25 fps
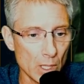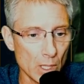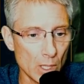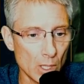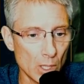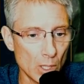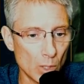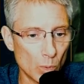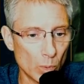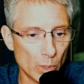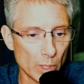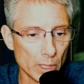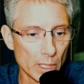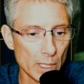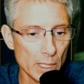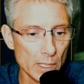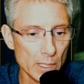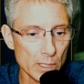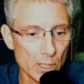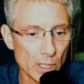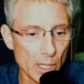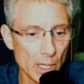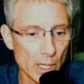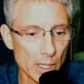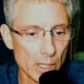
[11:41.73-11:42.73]
What he
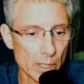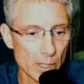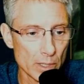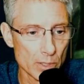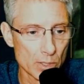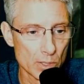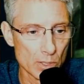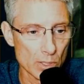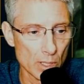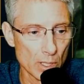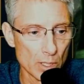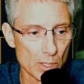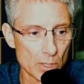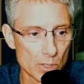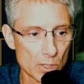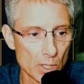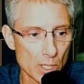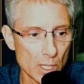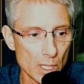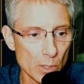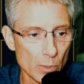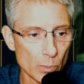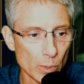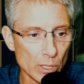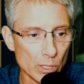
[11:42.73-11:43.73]
does is
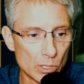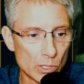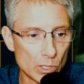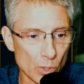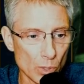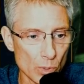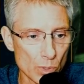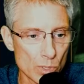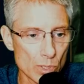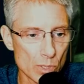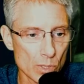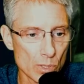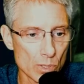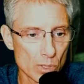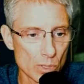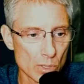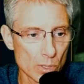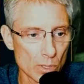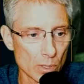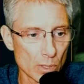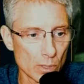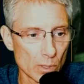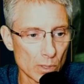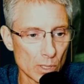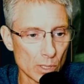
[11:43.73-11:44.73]
he
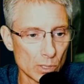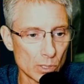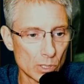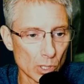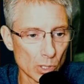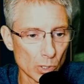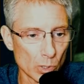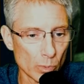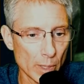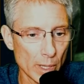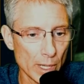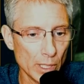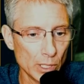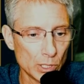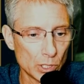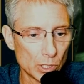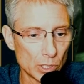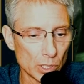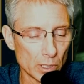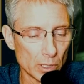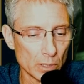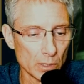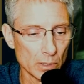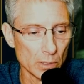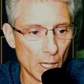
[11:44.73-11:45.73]
reduces the
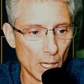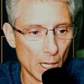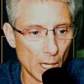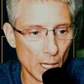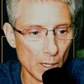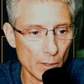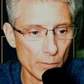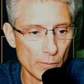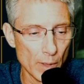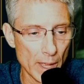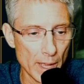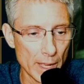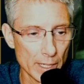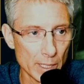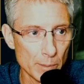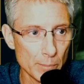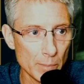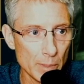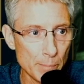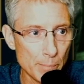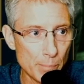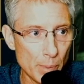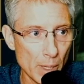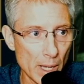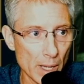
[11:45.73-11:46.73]
duration of
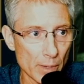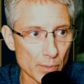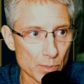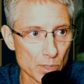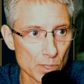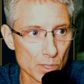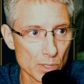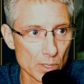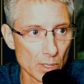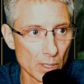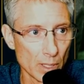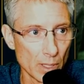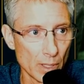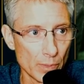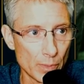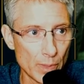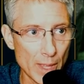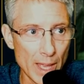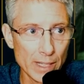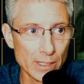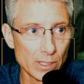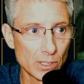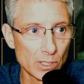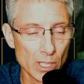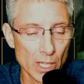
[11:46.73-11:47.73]
enemy buffs.
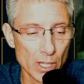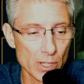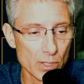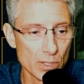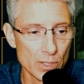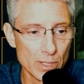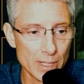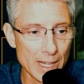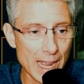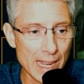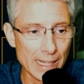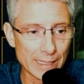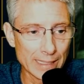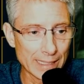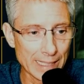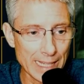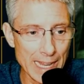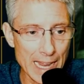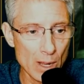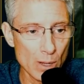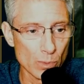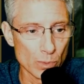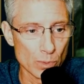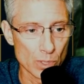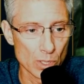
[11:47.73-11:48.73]
That does not
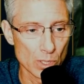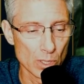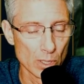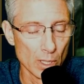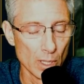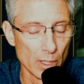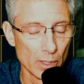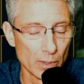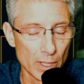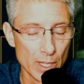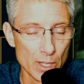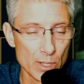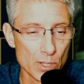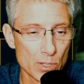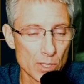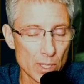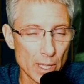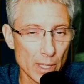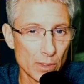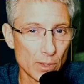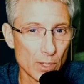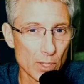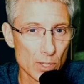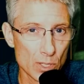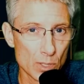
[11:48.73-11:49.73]
count. They
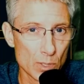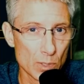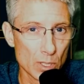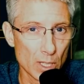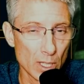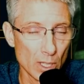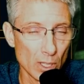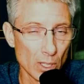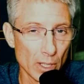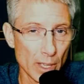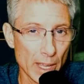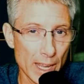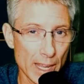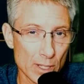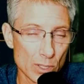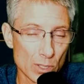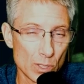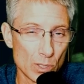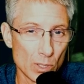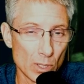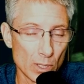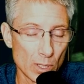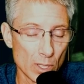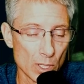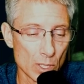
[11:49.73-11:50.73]
said this
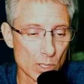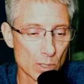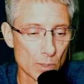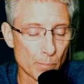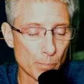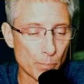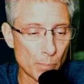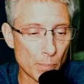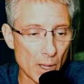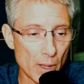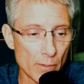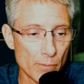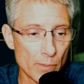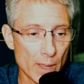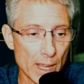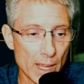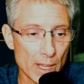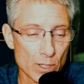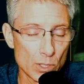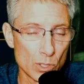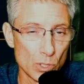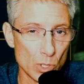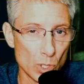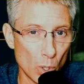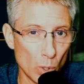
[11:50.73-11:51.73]
buff
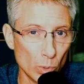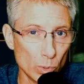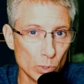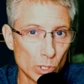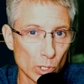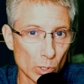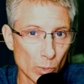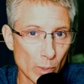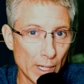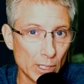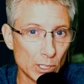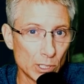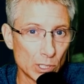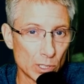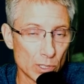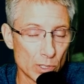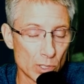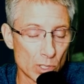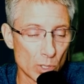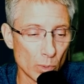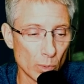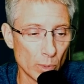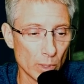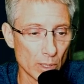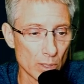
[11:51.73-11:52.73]
has no duration
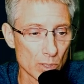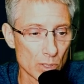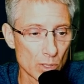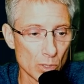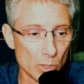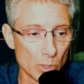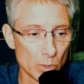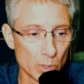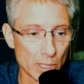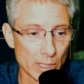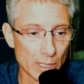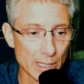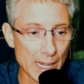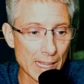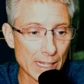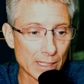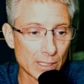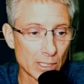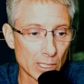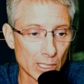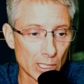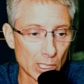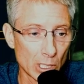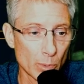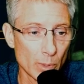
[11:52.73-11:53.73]
to it, so you cannot
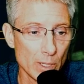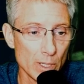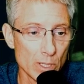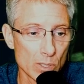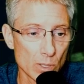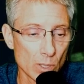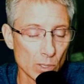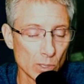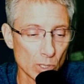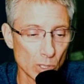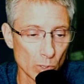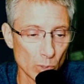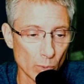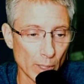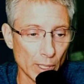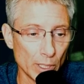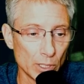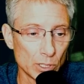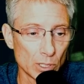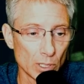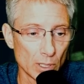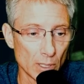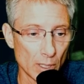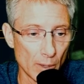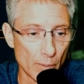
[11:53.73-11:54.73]
decrease the
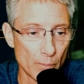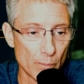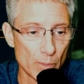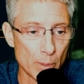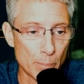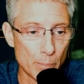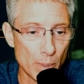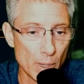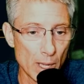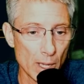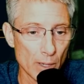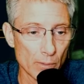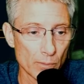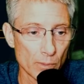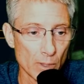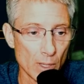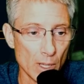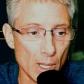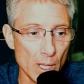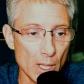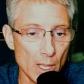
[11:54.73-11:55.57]
duration of the buff.